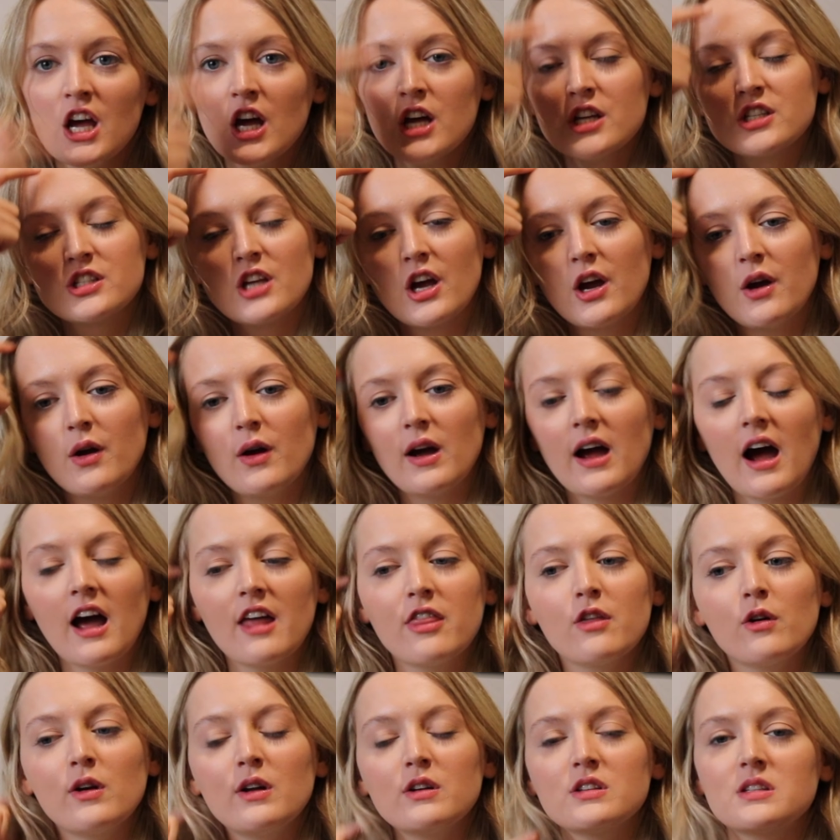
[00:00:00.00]
so I
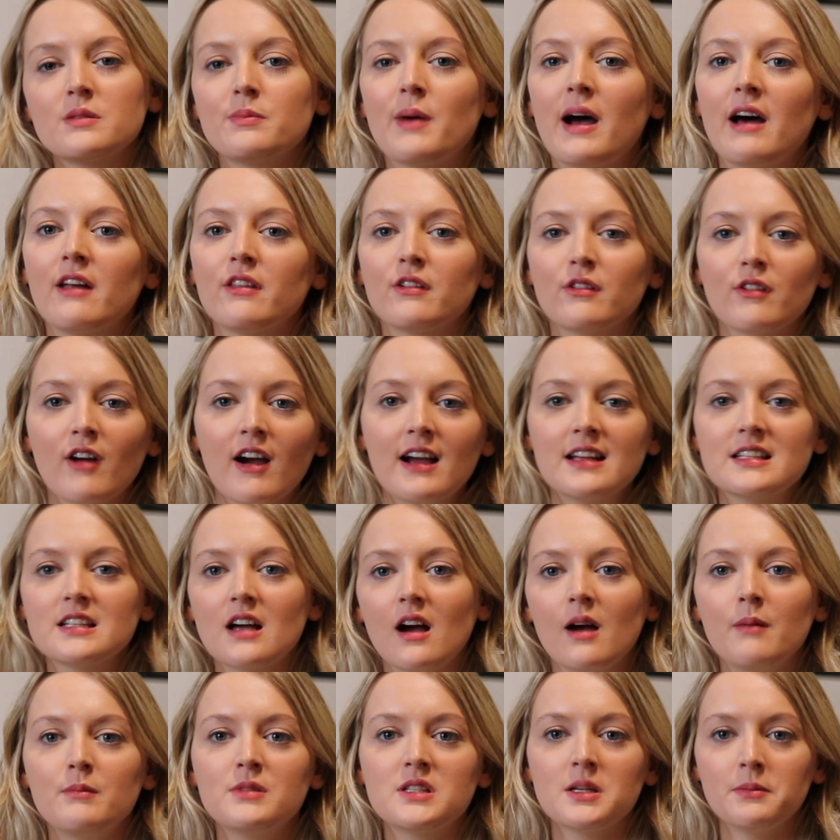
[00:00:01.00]
thought it was about the right
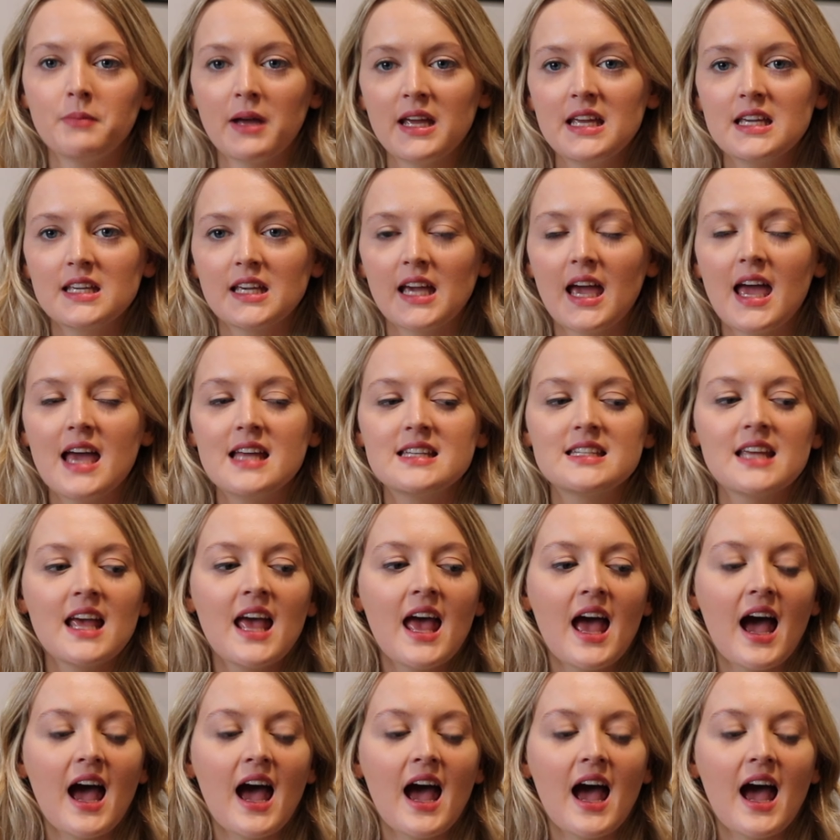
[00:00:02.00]
time to make it.